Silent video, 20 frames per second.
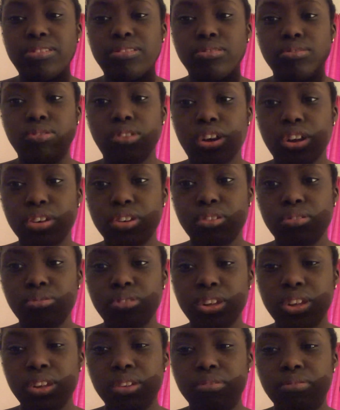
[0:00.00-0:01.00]

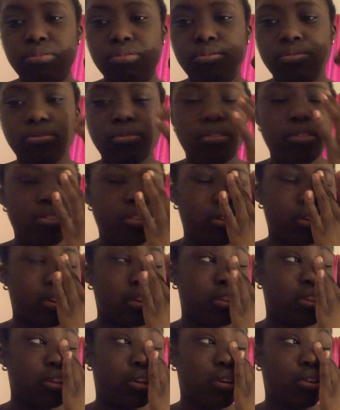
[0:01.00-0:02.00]
laundry, folding
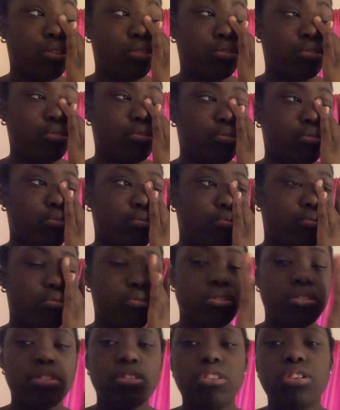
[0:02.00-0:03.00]
clothes.
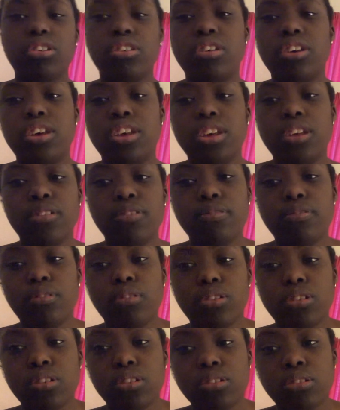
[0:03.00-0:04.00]
Yeah, he folds
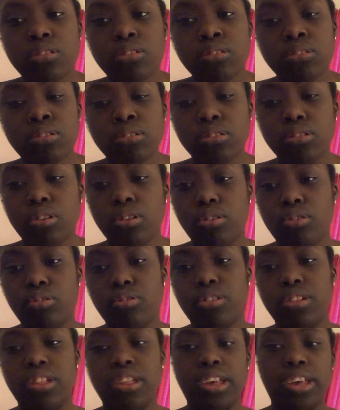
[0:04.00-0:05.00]
clothes
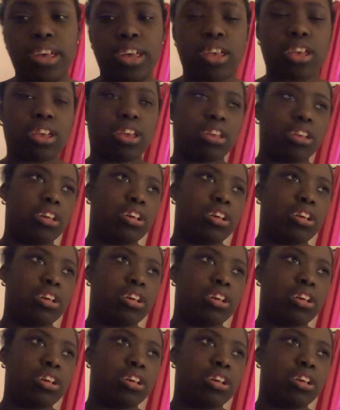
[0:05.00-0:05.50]
like,